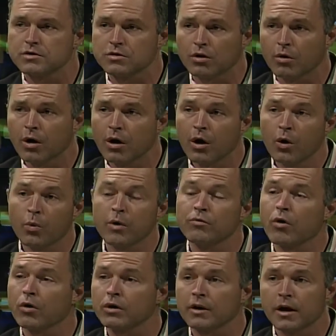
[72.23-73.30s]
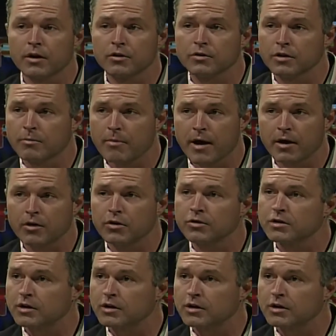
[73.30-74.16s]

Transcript: So we wrote a letter to the mayor,